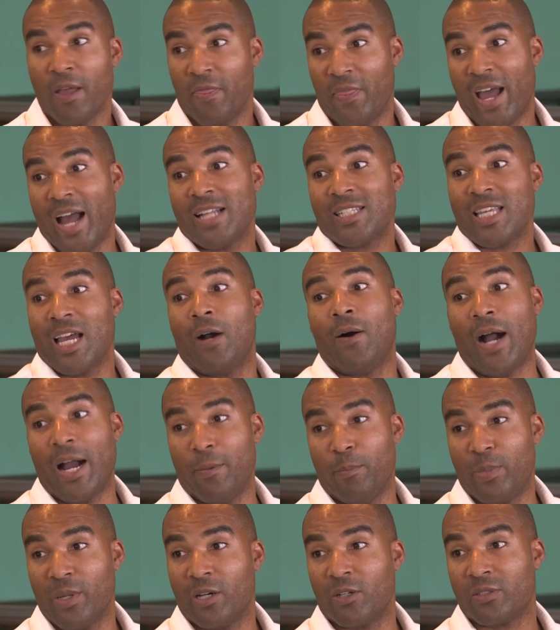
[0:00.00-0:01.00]
That's how
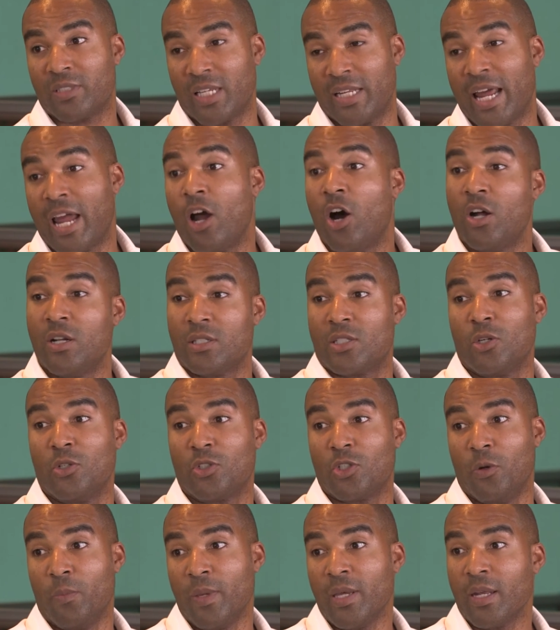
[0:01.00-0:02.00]
I build today on
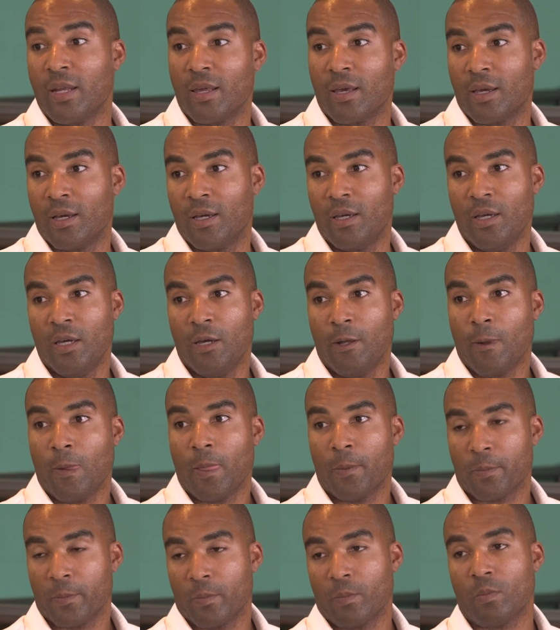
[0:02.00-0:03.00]
social media. But you
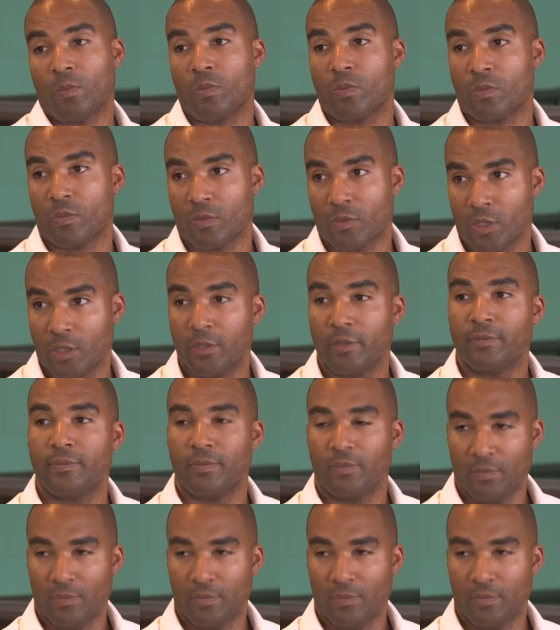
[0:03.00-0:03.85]
build a rapport